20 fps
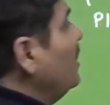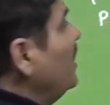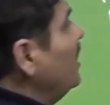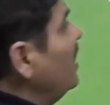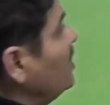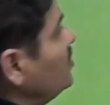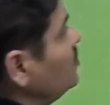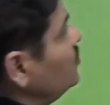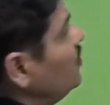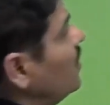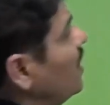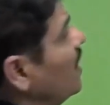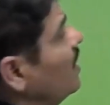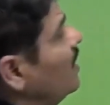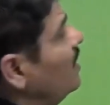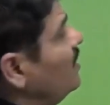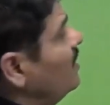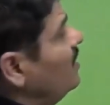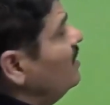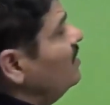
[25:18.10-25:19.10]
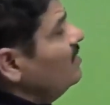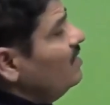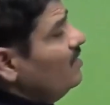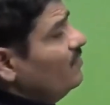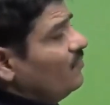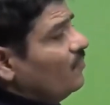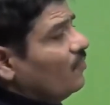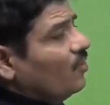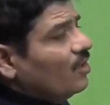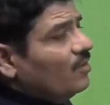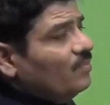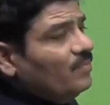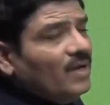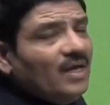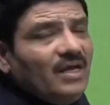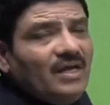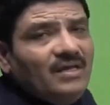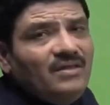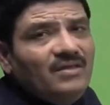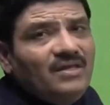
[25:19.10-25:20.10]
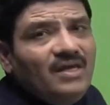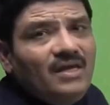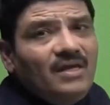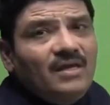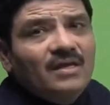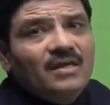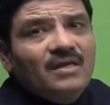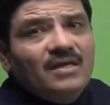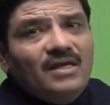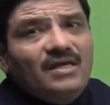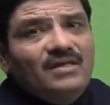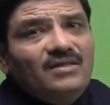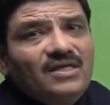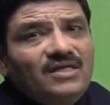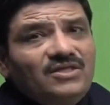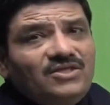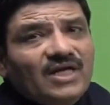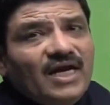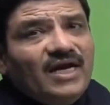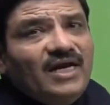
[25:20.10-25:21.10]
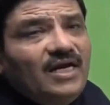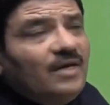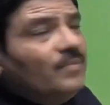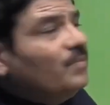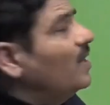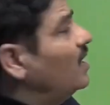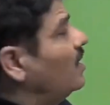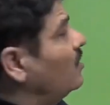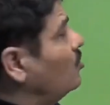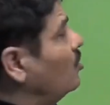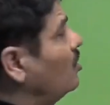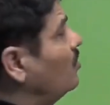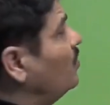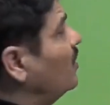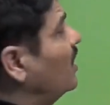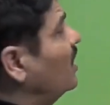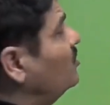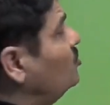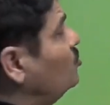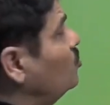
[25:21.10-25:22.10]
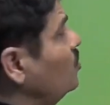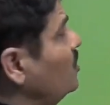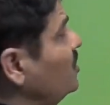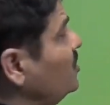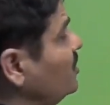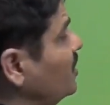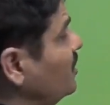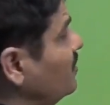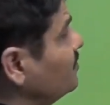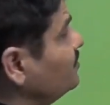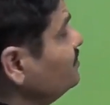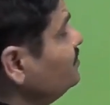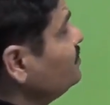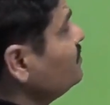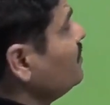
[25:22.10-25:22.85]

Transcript: takes part in the childbirth or parturition.